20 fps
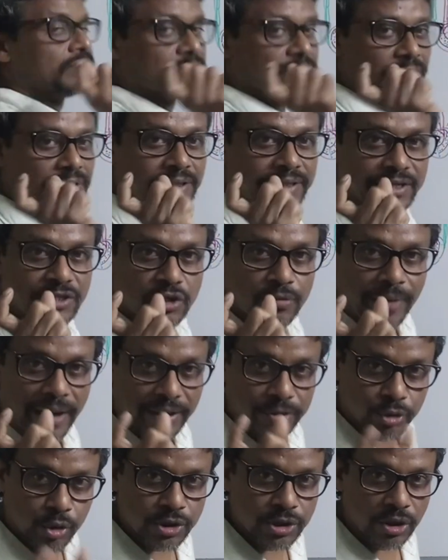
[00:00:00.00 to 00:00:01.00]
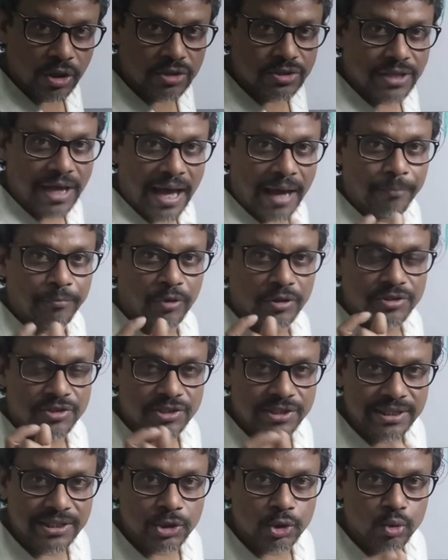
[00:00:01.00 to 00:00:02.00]
in case of Anthoceros have got
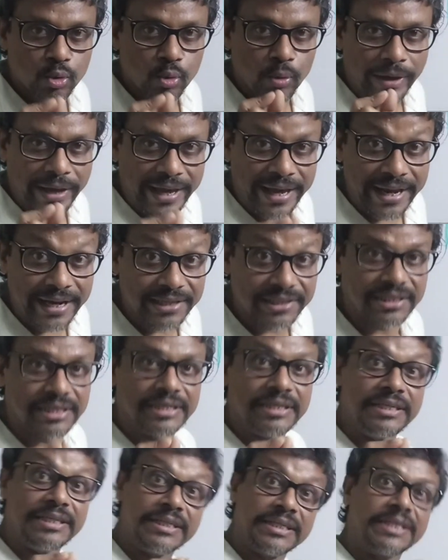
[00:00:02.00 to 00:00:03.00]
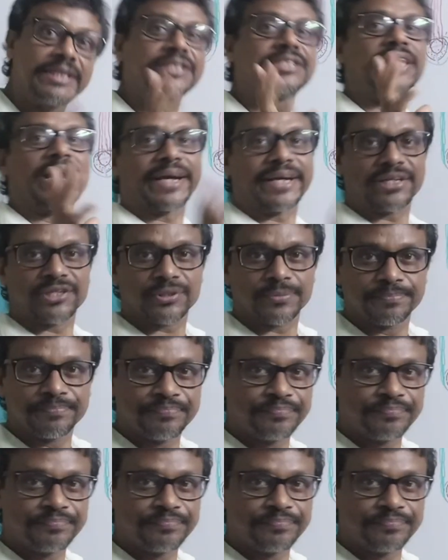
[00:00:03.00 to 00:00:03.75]
6 to 8 layered jacket.